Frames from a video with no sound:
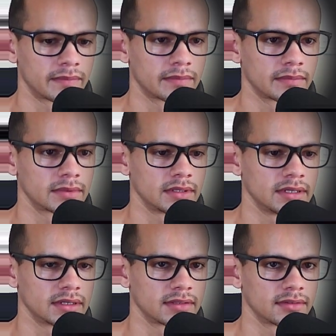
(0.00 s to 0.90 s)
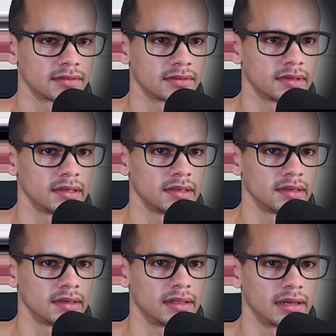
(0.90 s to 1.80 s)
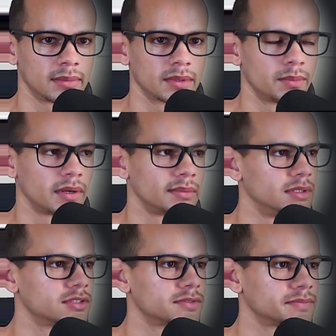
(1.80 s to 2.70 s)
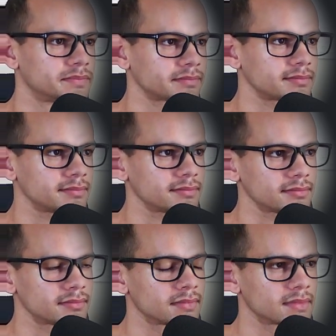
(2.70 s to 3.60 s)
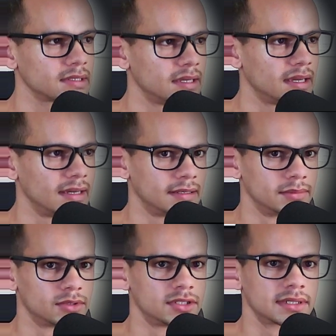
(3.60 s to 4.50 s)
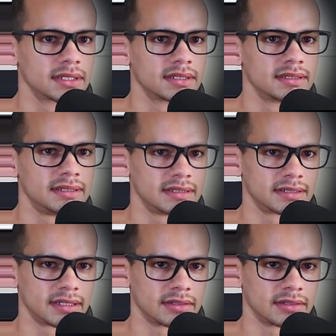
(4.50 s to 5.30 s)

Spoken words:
Select. Now I'm gonna publish, and I'm just gonna test that